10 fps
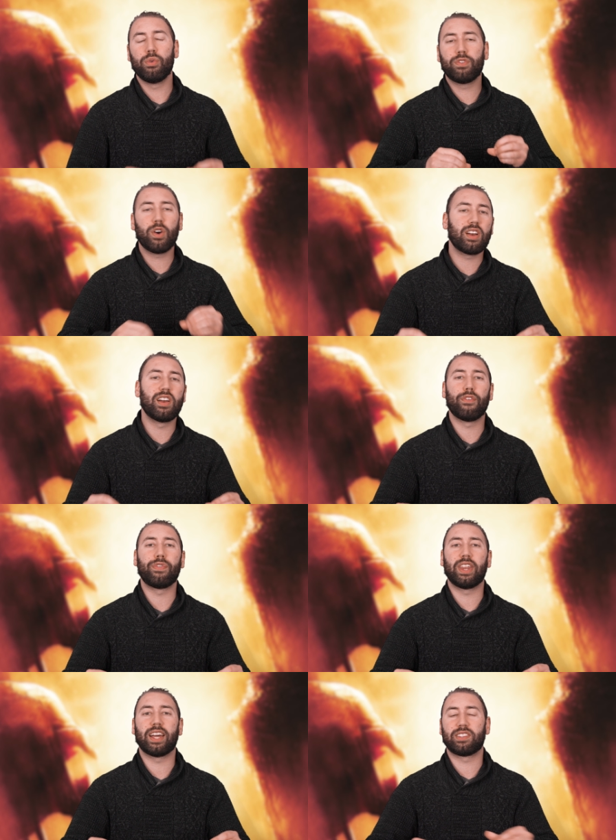We've got enough
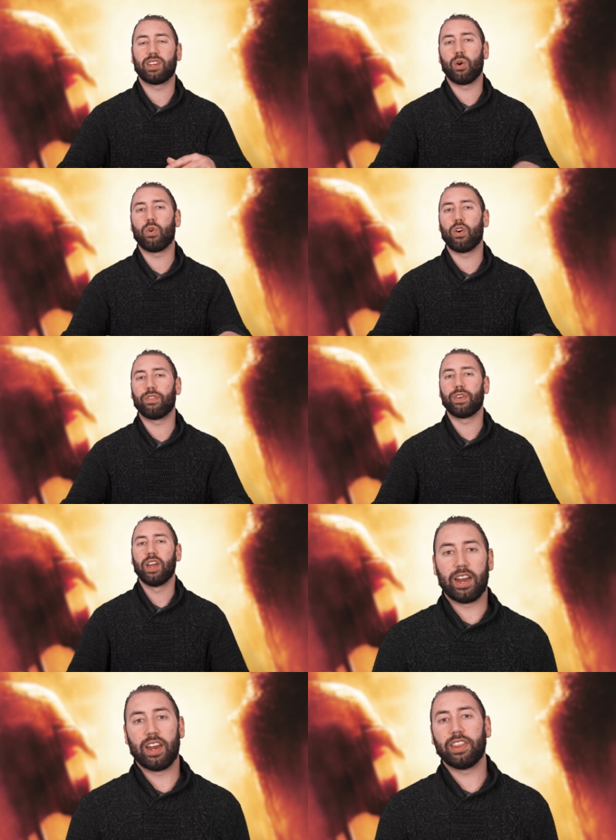for that to go off.
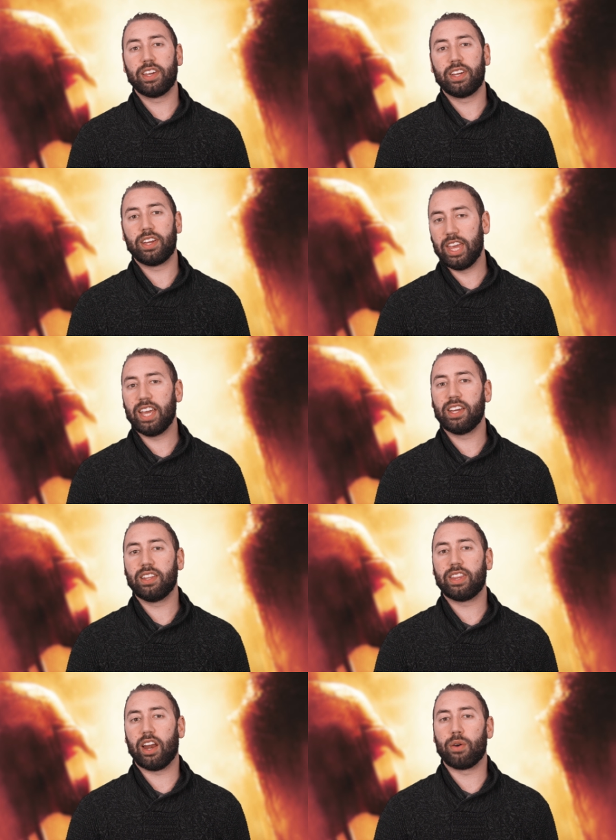Another
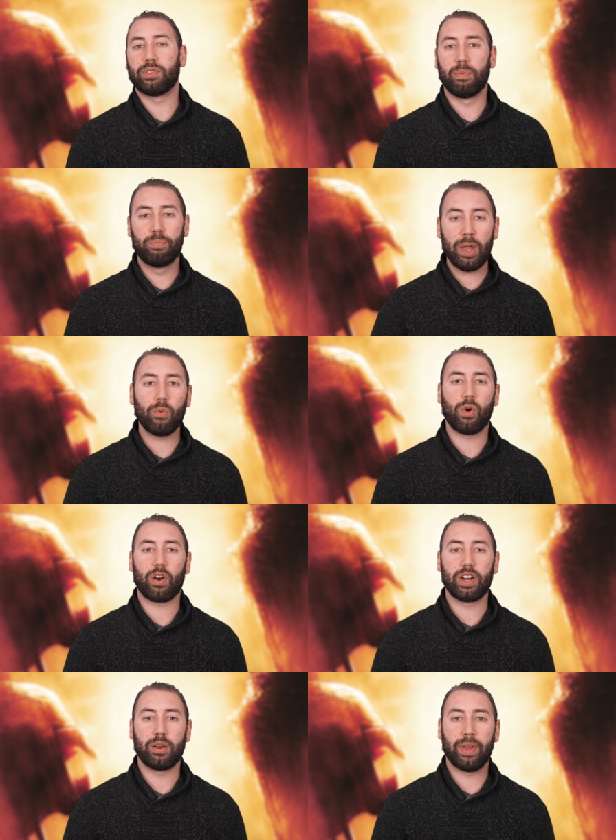thing that I was a bit
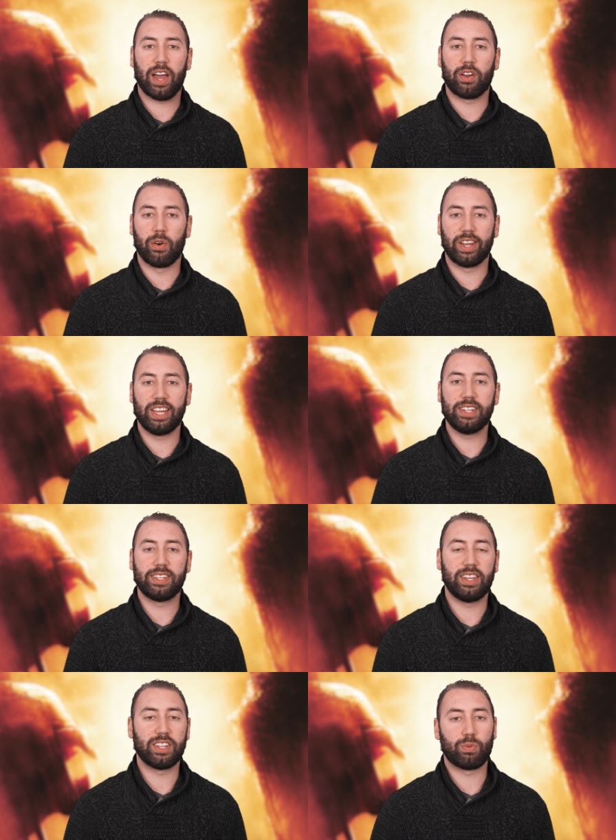worried about going
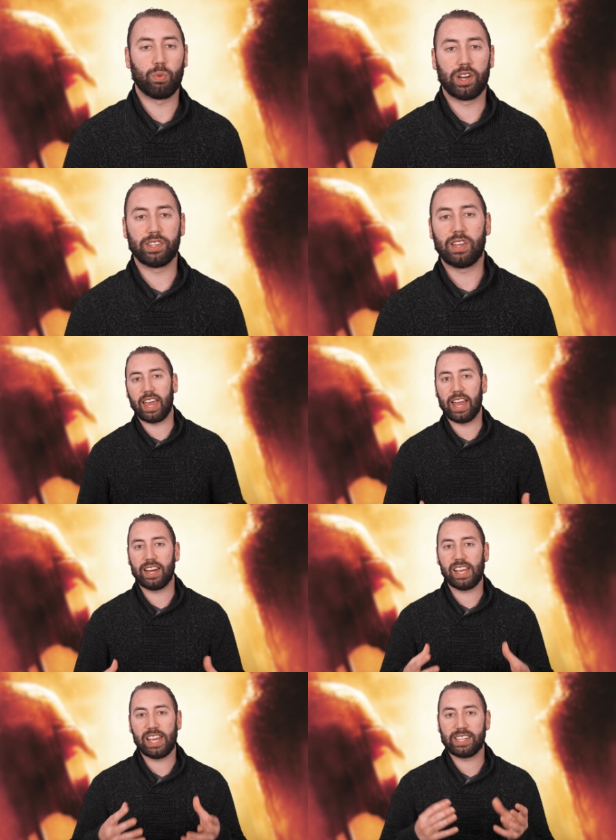into this was
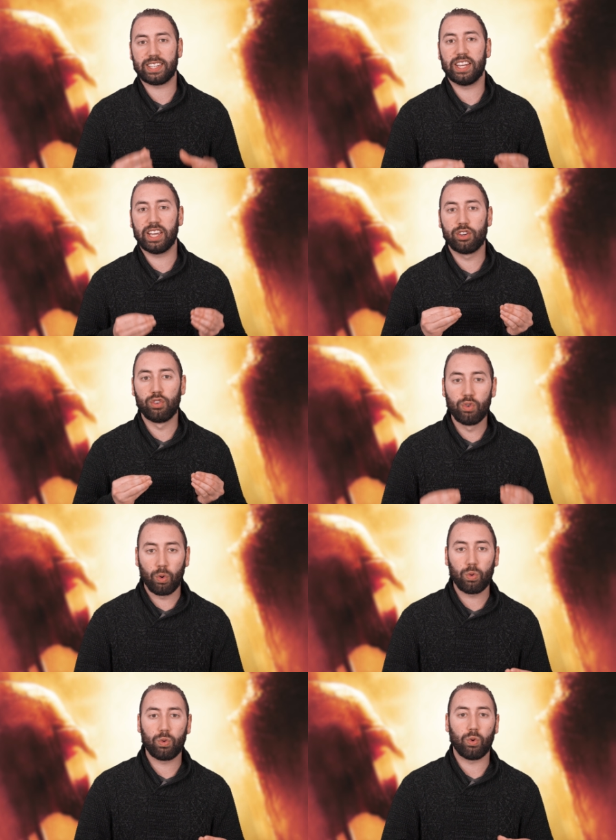can it
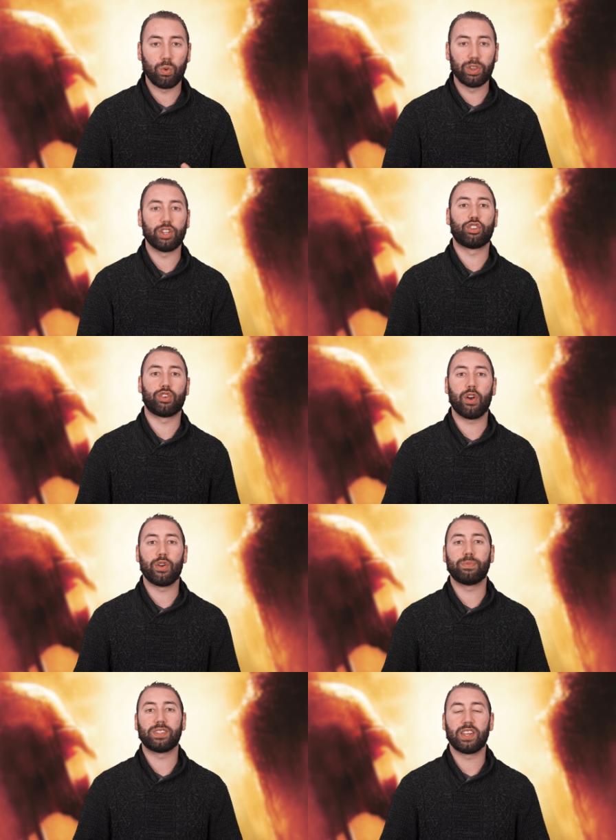ignore all the
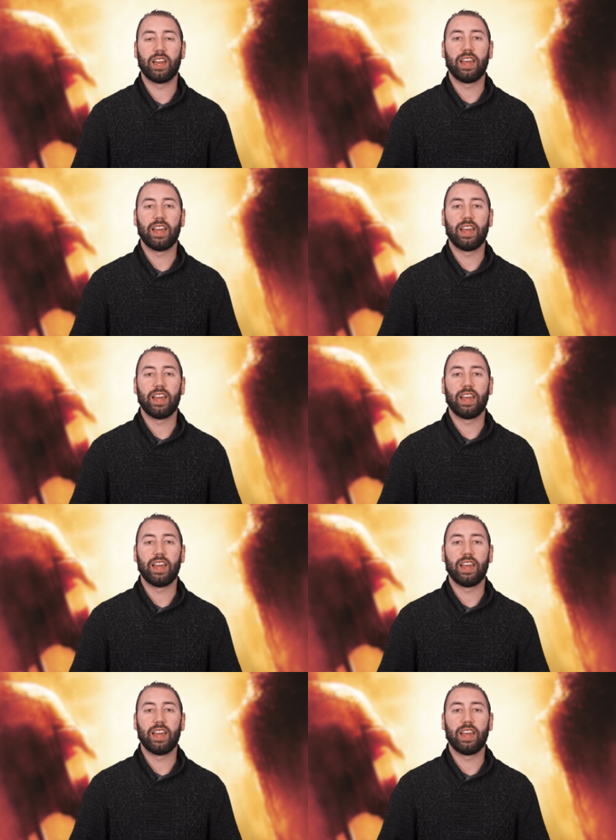tropes